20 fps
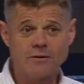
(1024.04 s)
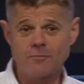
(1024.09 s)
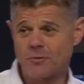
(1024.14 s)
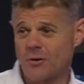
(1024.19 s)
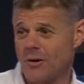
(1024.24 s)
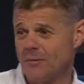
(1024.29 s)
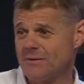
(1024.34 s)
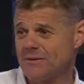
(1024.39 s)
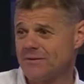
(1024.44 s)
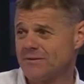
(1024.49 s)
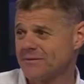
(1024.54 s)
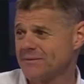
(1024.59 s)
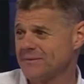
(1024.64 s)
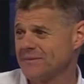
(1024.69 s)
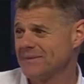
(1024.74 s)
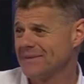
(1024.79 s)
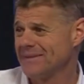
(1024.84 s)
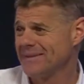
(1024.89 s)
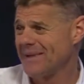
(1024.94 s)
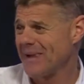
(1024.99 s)
the promise.
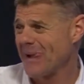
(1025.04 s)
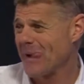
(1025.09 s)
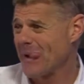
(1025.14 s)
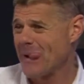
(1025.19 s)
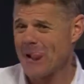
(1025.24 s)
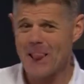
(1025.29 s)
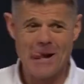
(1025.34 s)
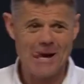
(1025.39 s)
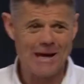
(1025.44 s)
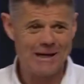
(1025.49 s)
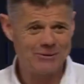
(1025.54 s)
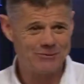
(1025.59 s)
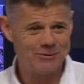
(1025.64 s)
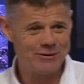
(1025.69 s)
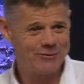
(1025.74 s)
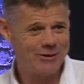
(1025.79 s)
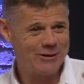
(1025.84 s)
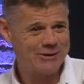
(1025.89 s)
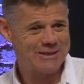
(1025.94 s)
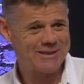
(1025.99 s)

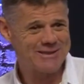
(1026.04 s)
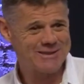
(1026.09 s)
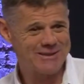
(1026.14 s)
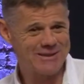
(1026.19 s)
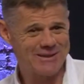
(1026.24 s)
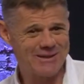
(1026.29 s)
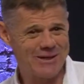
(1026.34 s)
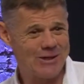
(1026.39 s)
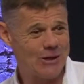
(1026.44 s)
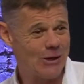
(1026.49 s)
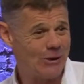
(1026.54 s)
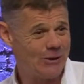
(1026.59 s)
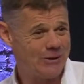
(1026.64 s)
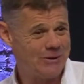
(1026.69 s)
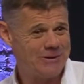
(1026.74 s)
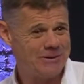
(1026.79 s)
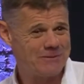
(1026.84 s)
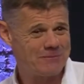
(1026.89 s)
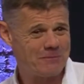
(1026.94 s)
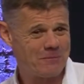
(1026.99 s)
We've looked at the
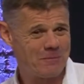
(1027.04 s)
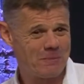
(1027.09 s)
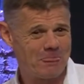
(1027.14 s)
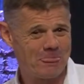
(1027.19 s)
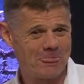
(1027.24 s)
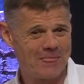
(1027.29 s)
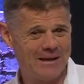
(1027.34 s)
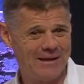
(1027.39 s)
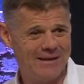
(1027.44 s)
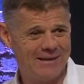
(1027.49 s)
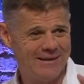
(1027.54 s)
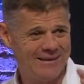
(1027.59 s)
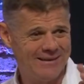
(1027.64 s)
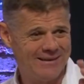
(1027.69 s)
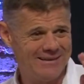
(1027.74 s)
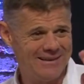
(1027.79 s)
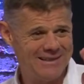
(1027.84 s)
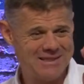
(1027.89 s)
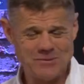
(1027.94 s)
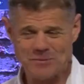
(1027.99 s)
code.
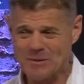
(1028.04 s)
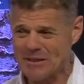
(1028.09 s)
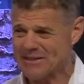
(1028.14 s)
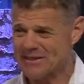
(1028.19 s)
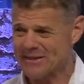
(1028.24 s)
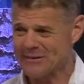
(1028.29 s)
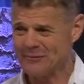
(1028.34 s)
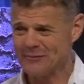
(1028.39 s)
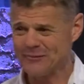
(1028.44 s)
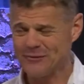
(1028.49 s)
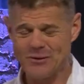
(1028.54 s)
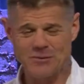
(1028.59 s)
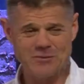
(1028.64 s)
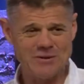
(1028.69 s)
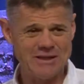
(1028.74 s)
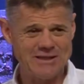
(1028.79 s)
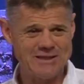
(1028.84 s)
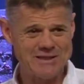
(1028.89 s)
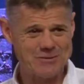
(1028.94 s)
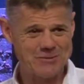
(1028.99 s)
Let's spend some few
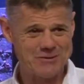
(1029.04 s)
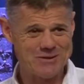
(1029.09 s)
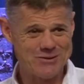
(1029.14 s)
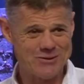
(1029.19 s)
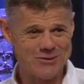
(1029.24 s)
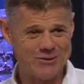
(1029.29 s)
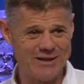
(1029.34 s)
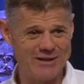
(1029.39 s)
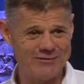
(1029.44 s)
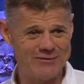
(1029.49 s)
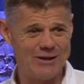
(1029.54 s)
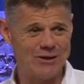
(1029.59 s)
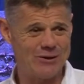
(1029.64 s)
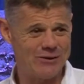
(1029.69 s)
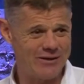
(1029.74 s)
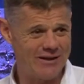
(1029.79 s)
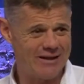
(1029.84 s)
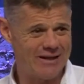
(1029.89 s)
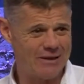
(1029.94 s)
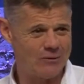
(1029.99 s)
minutes traveling
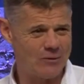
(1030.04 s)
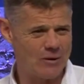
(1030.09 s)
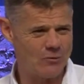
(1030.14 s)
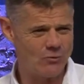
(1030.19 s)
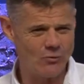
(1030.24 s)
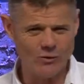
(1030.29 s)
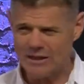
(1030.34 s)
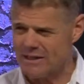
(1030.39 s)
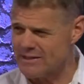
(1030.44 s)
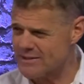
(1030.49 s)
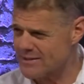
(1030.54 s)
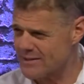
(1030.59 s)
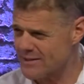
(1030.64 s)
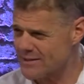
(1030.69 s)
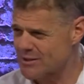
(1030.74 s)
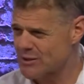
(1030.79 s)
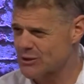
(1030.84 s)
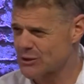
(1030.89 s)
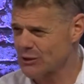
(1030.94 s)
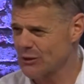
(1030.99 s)
on the highway. What does
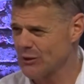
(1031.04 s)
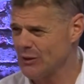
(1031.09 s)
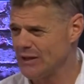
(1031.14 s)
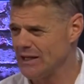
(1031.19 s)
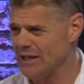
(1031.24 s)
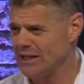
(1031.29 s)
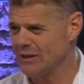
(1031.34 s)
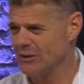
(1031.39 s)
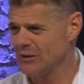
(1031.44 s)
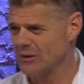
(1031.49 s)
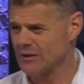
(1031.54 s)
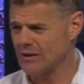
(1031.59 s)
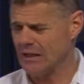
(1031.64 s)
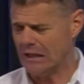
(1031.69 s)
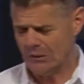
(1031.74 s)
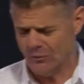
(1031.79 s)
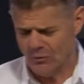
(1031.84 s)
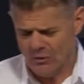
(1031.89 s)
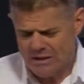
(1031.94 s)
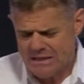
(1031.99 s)
this journey look
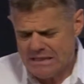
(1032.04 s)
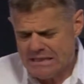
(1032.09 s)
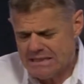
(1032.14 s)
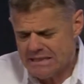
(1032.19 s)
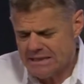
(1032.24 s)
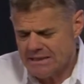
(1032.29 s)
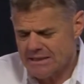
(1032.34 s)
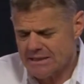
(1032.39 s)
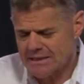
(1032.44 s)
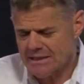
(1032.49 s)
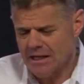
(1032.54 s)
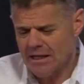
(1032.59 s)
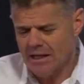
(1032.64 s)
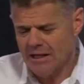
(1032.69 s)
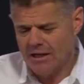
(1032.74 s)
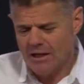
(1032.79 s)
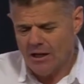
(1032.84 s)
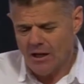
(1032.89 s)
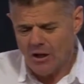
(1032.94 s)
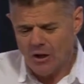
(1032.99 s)
like? What is this
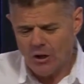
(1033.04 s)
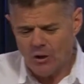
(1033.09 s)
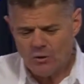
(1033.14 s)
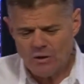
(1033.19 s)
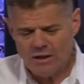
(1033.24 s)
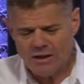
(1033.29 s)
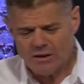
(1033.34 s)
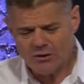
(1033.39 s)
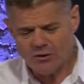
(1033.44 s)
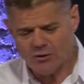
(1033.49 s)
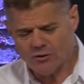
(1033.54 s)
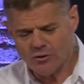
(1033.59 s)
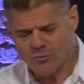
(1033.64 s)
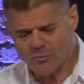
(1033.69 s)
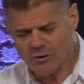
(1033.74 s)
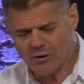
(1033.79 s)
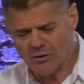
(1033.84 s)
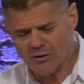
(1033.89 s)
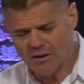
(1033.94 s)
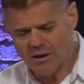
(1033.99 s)
holy and
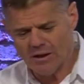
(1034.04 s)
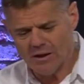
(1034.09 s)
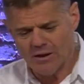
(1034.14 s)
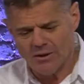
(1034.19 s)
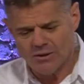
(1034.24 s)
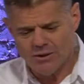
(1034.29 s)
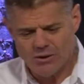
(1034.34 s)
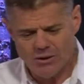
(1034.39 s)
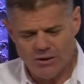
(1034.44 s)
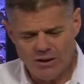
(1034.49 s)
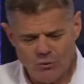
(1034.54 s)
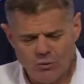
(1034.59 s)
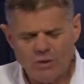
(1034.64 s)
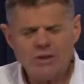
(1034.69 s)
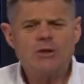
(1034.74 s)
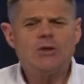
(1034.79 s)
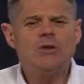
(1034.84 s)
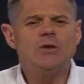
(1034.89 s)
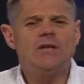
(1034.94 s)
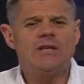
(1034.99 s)
honorable journey?
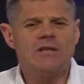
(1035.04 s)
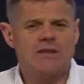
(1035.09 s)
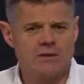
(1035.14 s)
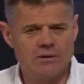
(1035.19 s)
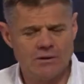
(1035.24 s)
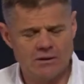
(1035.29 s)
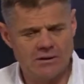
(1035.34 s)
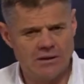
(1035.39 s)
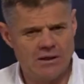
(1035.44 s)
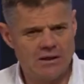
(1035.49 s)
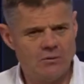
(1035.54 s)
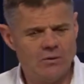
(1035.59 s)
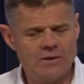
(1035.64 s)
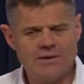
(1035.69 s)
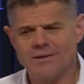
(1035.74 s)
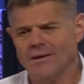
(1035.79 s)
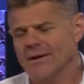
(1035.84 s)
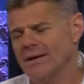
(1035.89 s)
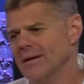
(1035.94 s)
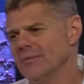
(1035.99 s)
What could it look like?
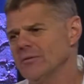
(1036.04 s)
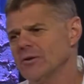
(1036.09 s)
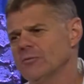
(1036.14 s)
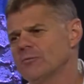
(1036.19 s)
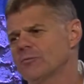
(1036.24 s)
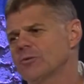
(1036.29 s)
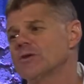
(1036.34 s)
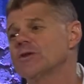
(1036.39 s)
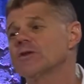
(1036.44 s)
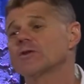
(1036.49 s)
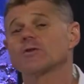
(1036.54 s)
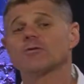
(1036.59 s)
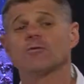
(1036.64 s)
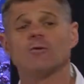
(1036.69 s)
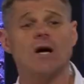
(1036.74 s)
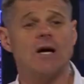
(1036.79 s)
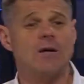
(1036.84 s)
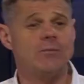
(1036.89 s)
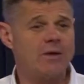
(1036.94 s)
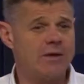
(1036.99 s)
Once again, I'm not
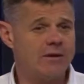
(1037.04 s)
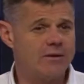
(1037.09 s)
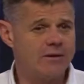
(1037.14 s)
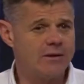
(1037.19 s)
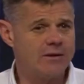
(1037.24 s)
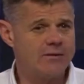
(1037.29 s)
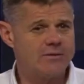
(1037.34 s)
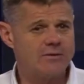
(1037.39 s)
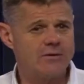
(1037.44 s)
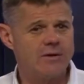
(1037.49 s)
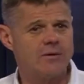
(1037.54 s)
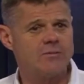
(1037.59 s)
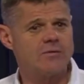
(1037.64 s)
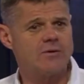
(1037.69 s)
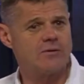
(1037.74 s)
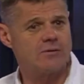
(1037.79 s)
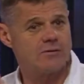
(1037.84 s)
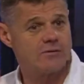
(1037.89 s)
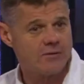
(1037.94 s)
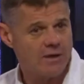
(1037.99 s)
prescribing things to you. I'm
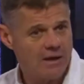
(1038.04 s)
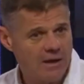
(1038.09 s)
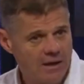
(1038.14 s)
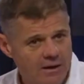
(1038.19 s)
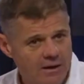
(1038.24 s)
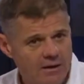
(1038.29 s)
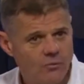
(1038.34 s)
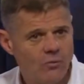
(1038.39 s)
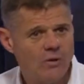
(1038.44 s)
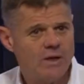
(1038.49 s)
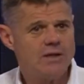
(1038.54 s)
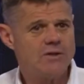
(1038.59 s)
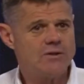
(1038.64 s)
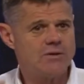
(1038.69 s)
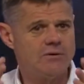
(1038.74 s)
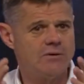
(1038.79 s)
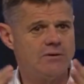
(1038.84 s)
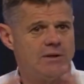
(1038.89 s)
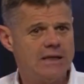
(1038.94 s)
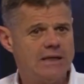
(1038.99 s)
just wanting
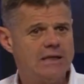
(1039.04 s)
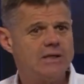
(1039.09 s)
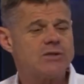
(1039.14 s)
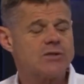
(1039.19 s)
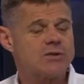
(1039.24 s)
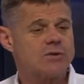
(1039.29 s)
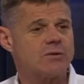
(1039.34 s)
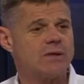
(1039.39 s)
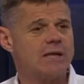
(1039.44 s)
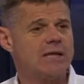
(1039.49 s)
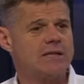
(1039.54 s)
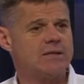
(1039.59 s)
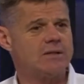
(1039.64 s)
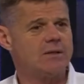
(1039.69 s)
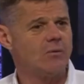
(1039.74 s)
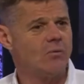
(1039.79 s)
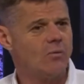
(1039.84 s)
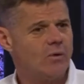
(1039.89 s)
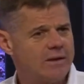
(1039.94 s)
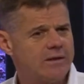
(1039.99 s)
to illustrate
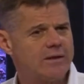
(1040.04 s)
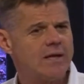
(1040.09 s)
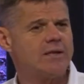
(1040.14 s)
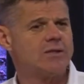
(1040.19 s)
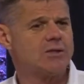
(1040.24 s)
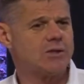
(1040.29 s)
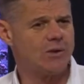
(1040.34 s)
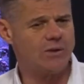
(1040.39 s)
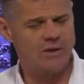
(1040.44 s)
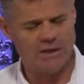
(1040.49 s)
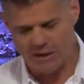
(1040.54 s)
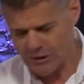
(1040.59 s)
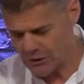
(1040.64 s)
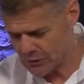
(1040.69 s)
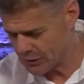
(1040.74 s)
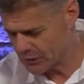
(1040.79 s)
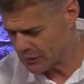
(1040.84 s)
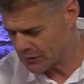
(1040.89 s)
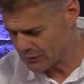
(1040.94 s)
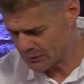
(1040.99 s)
what that journey
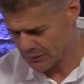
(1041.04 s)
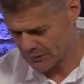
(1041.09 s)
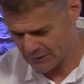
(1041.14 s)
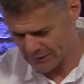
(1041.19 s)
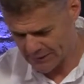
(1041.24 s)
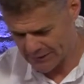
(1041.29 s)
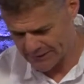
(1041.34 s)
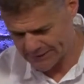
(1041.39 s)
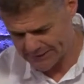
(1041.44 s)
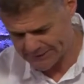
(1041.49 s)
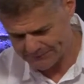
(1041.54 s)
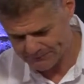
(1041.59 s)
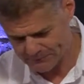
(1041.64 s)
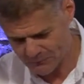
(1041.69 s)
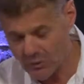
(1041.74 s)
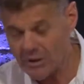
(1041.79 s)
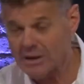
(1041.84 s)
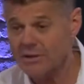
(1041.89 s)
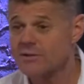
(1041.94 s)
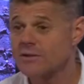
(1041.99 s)
could look like.
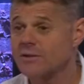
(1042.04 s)
Well, it